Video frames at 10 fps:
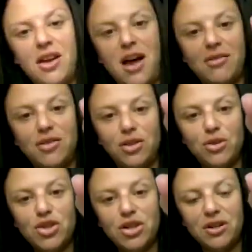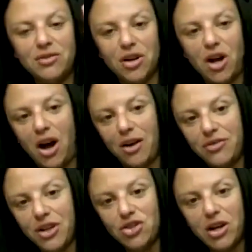evolution of a
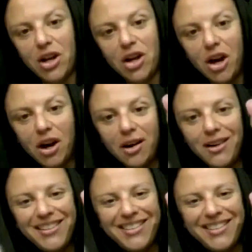coffee drinker.